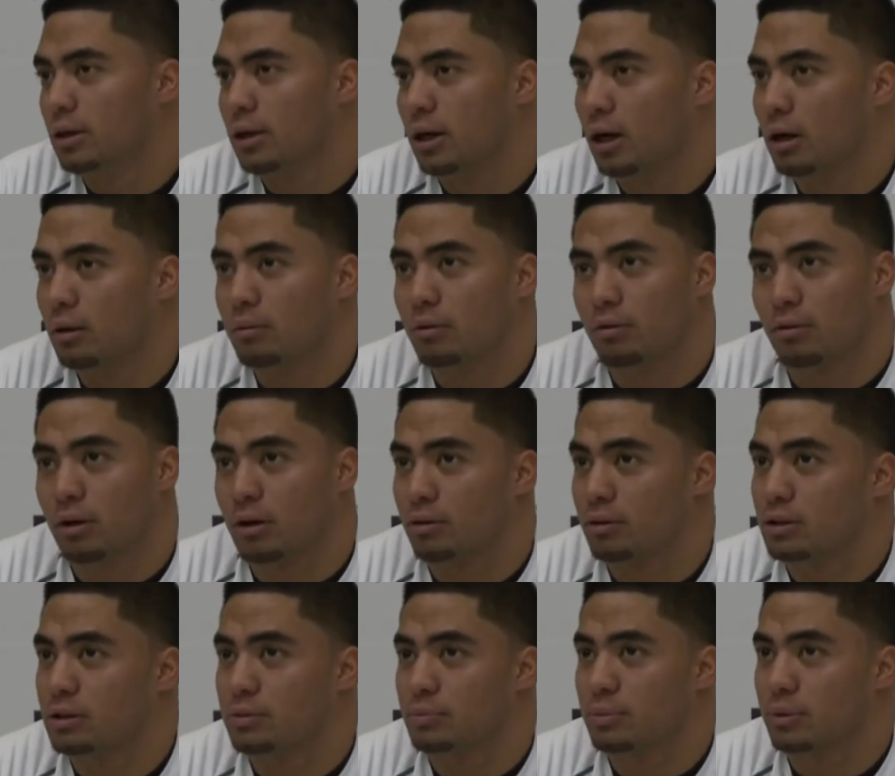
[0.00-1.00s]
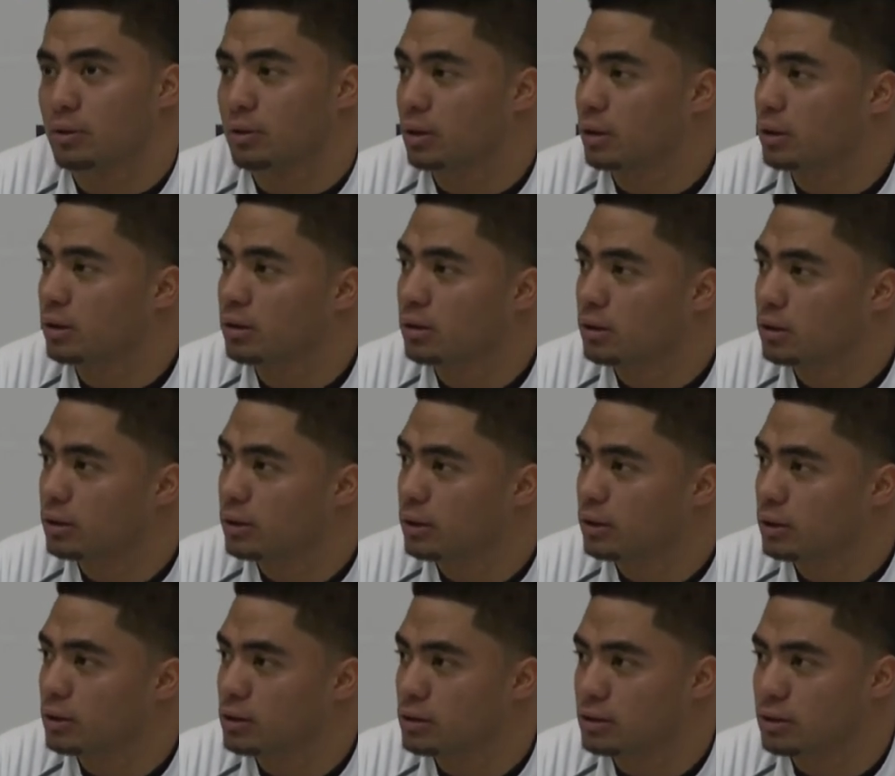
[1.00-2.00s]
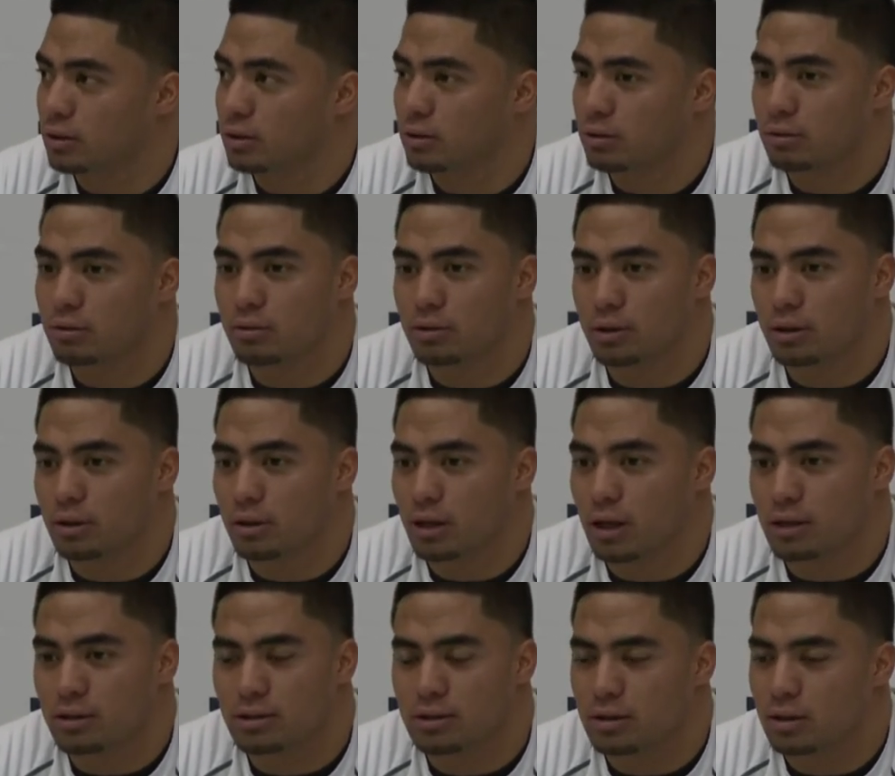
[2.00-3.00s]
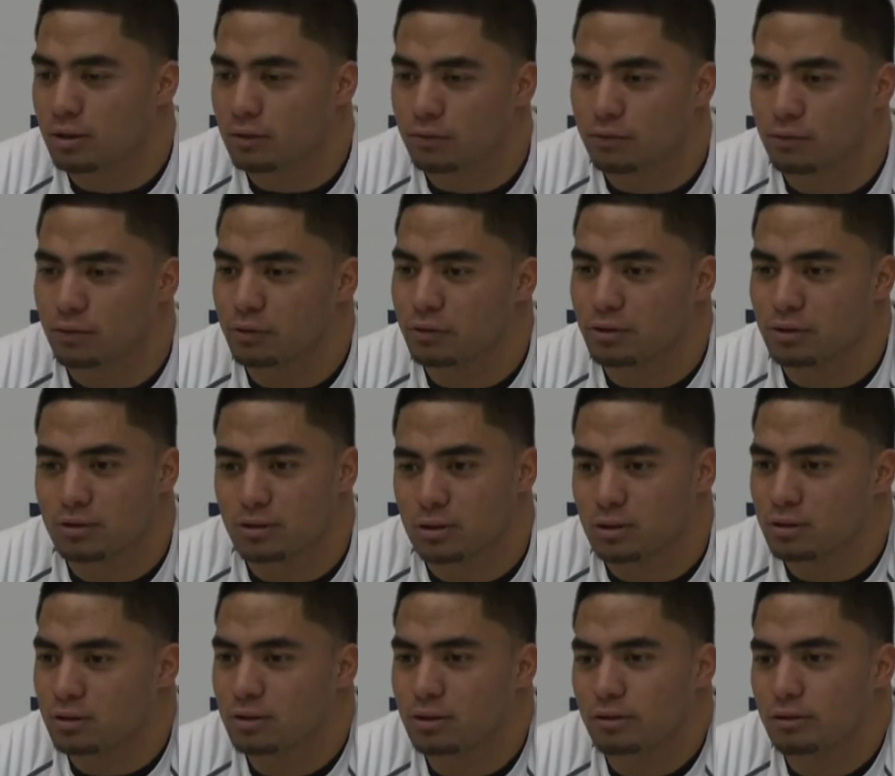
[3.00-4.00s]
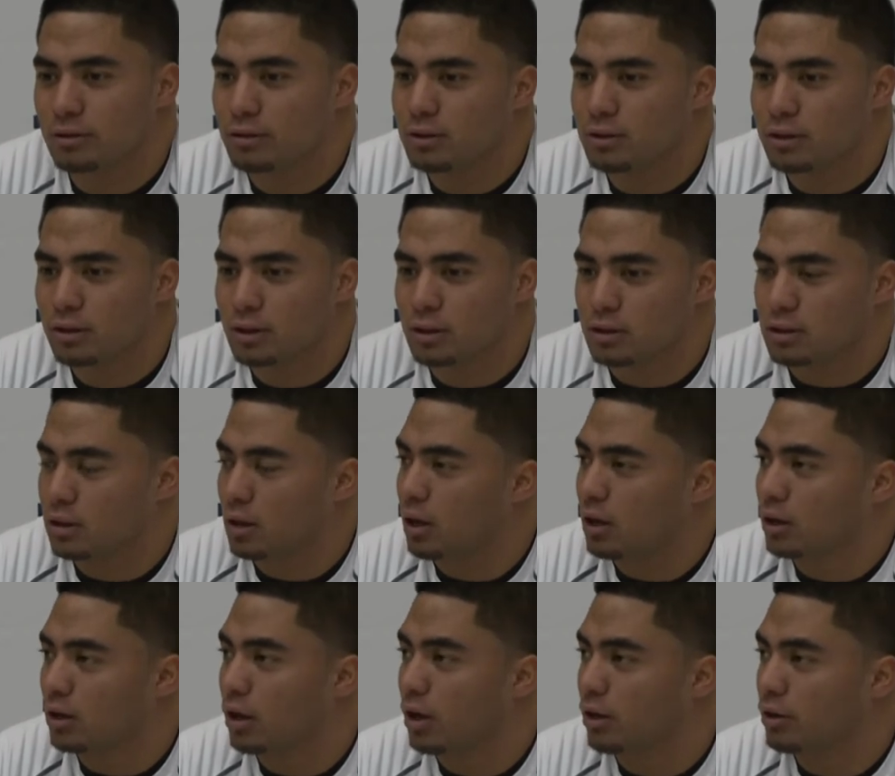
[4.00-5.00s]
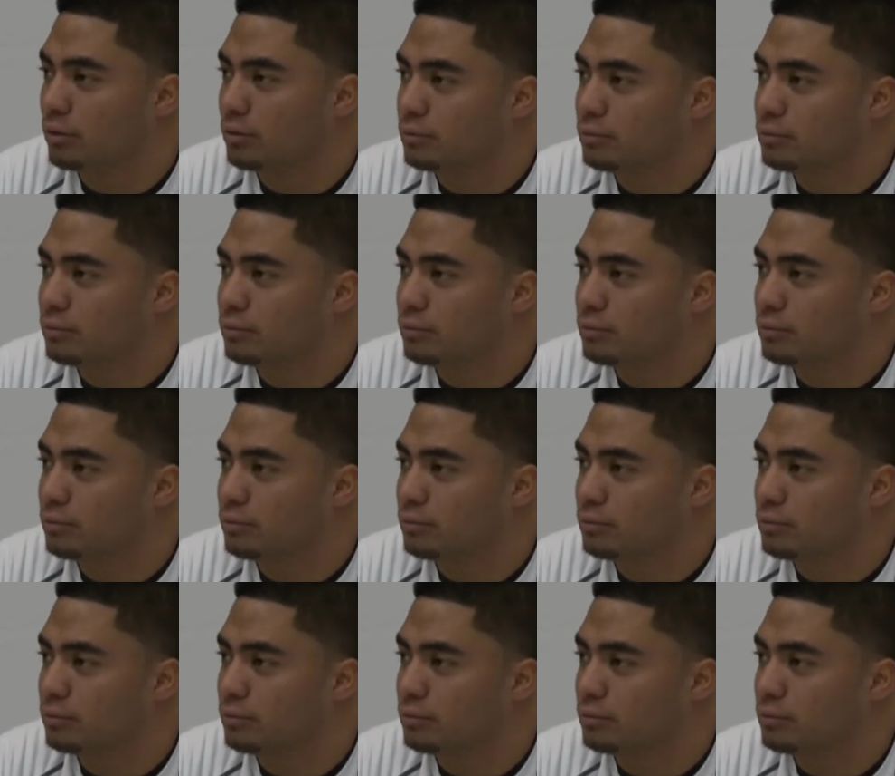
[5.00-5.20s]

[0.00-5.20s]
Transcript: Around this building, and so, you know, that stuff, you know, is long gone.